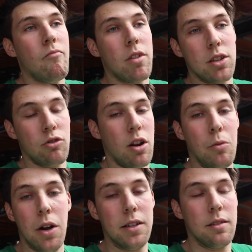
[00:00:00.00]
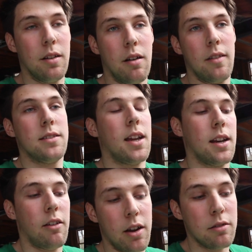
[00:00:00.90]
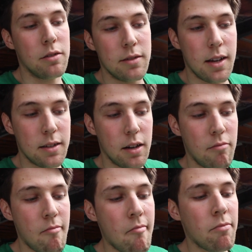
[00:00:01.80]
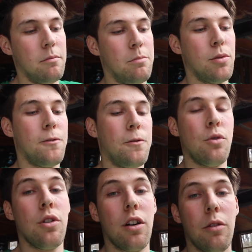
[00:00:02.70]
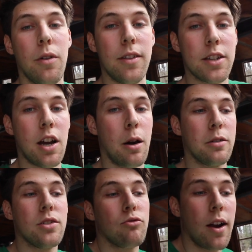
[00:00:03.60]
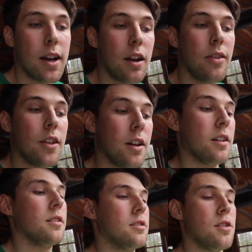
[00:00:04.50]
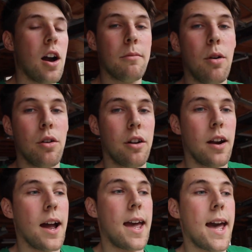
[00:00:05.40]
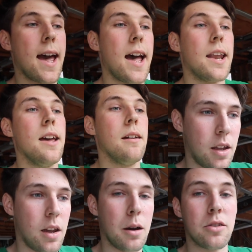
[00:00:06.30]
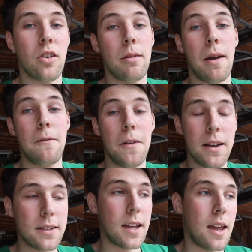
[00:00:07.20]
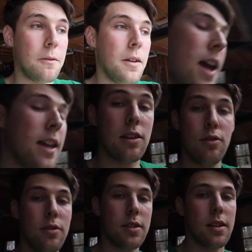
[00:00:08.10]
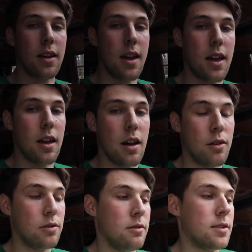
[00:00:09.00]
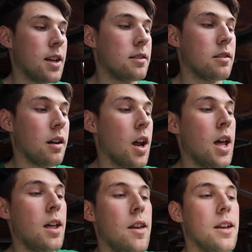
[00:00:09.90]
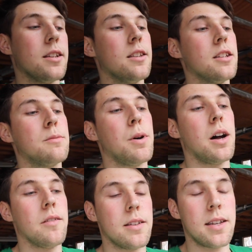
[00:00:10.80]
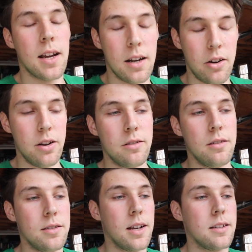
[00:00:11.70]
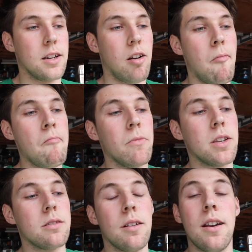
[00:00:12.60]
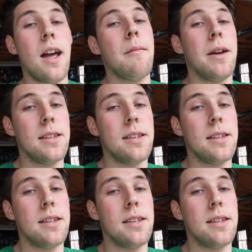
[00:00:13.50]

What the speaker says: is the wrong one, so I don't have the secondary O2 sensor. Before, when this car was running on the stock motor, I was running my failsafe. used a O2 sensor in the spot of the secondary O2 sensor, so I didn't have my